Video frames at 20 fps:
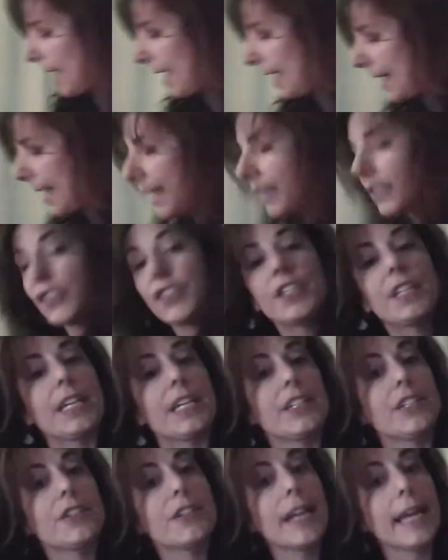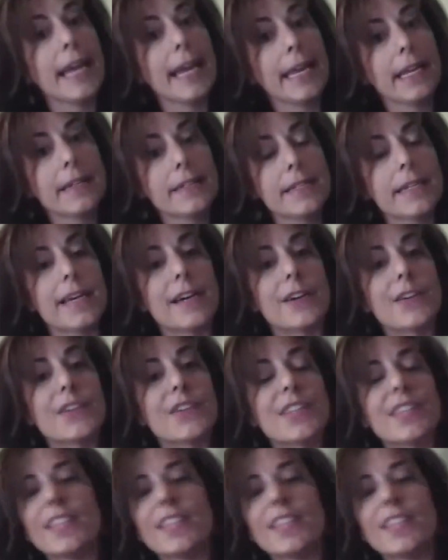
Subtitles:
And actually in your handout,